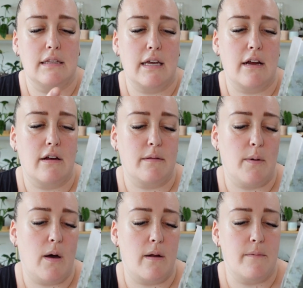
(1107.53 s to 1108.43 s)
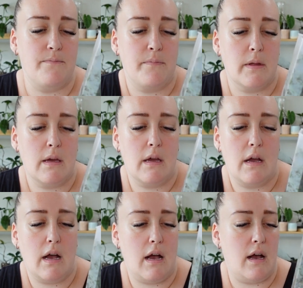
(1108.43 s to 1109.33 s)
layer at the bottom
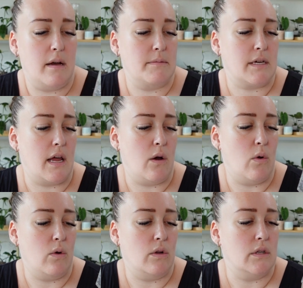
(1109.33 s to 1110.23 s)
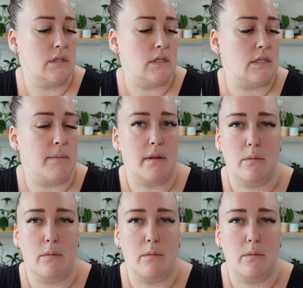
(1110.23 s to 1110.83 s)
to kind of hold some of the